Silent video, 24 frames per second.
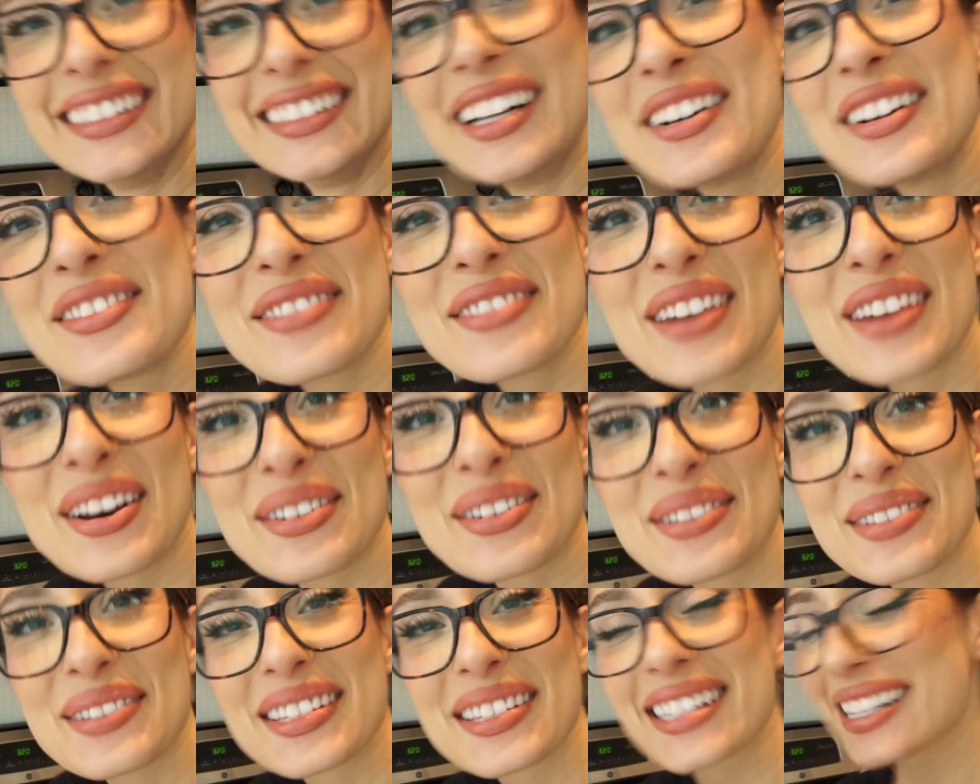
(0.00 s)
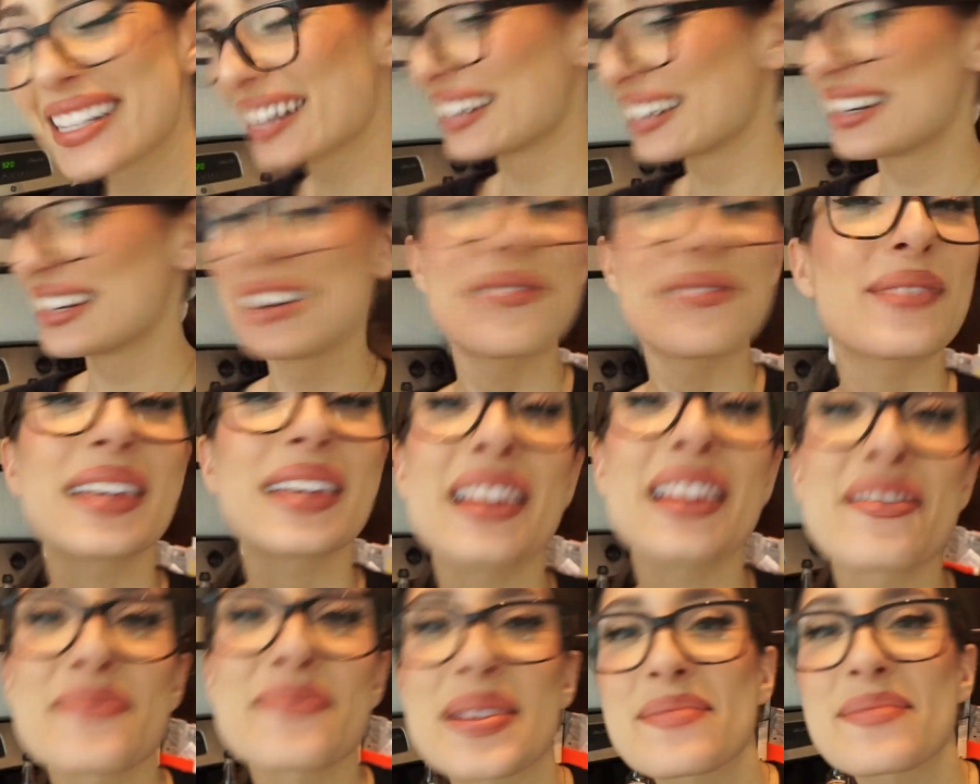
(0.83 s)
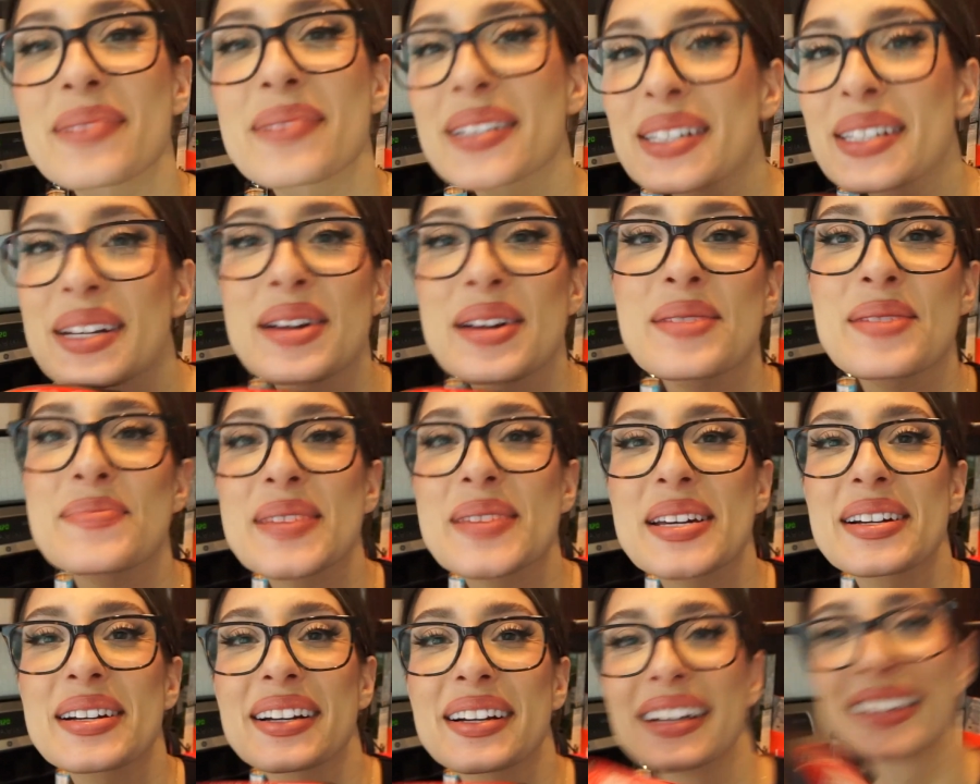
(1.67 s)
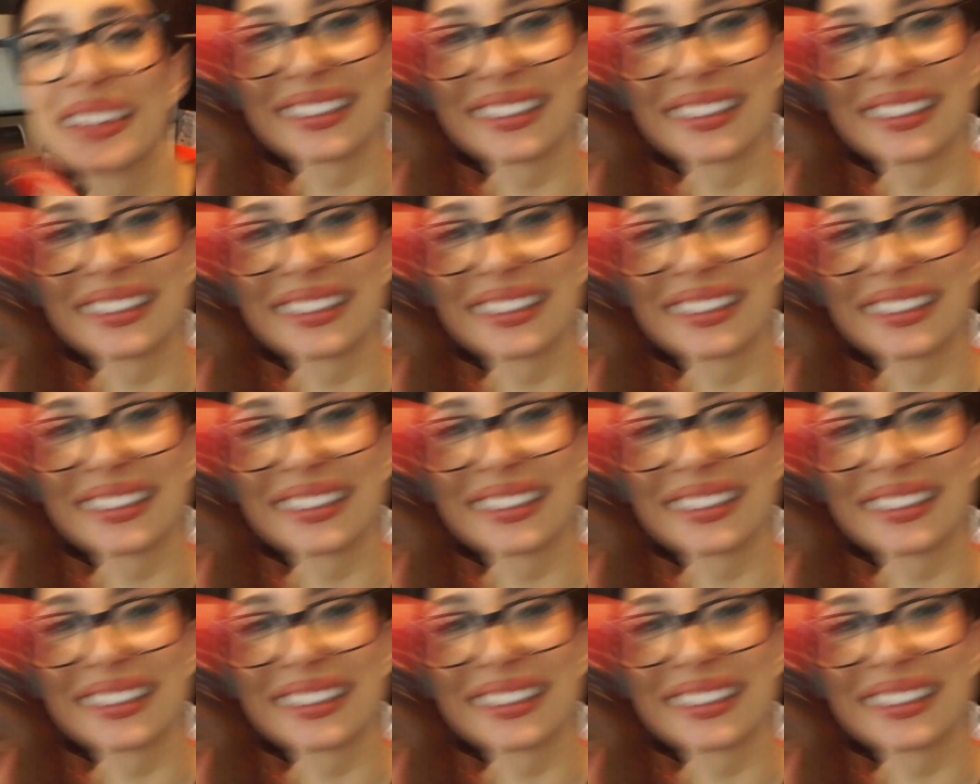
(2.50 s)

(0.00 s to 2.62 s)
Who knows? We love maple syrup here.